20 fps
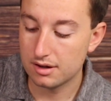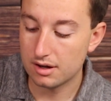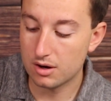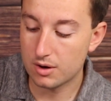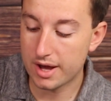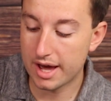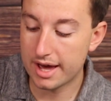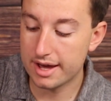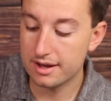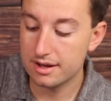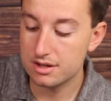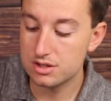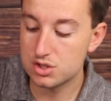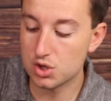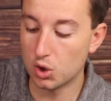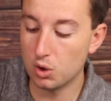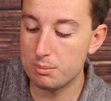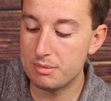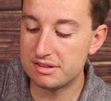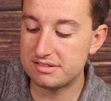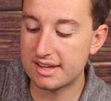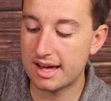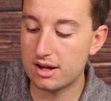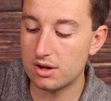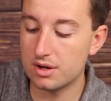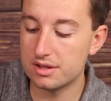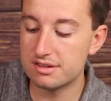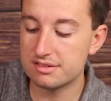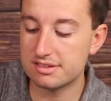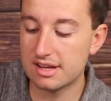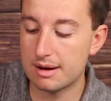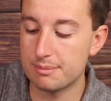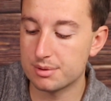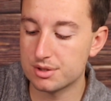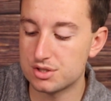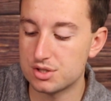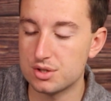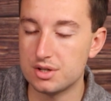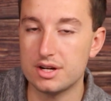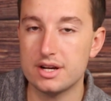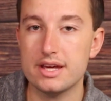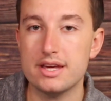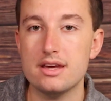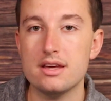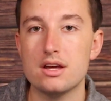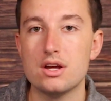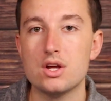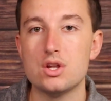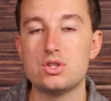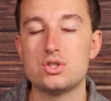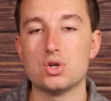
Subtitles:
Okay, don't miss out on this opportunity.